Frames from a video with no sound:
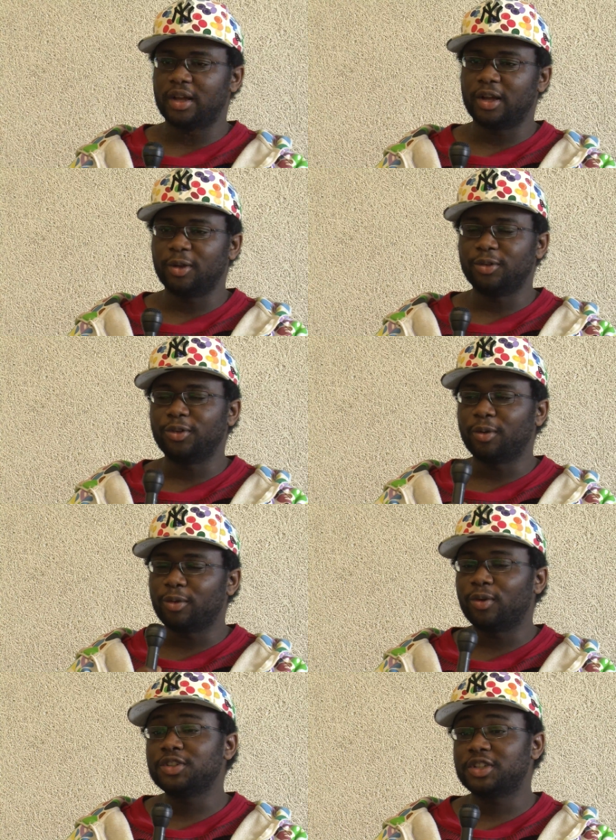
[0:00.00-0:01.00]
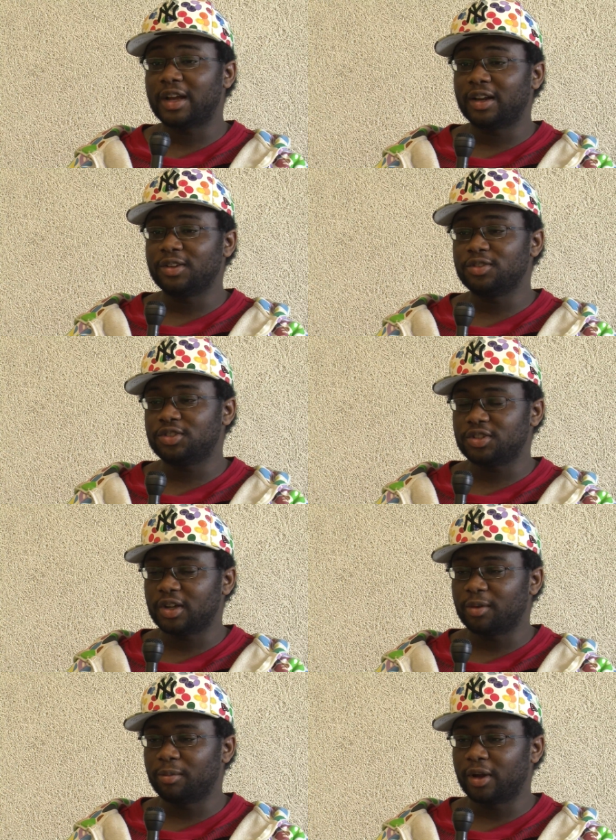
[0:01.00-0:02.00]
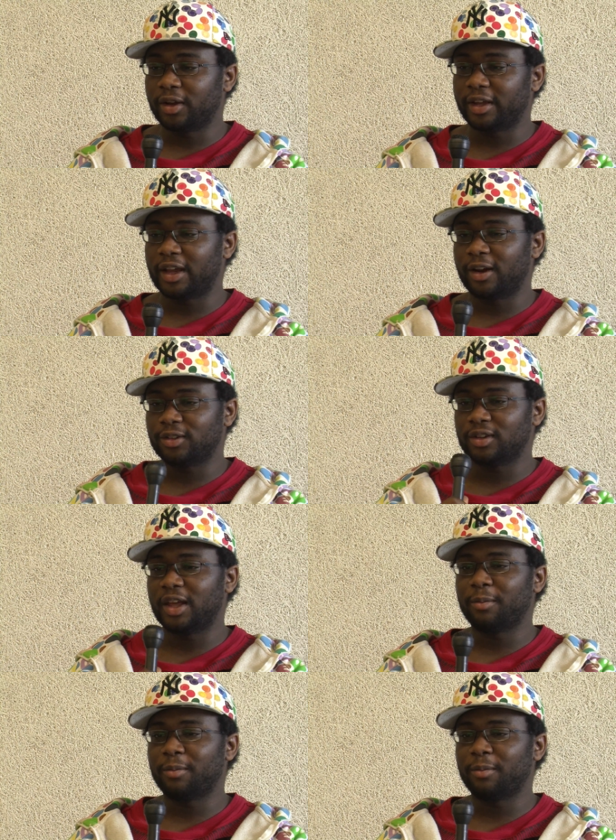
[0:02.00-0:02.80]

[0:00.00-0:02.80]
Uh, the number one challenge about a character like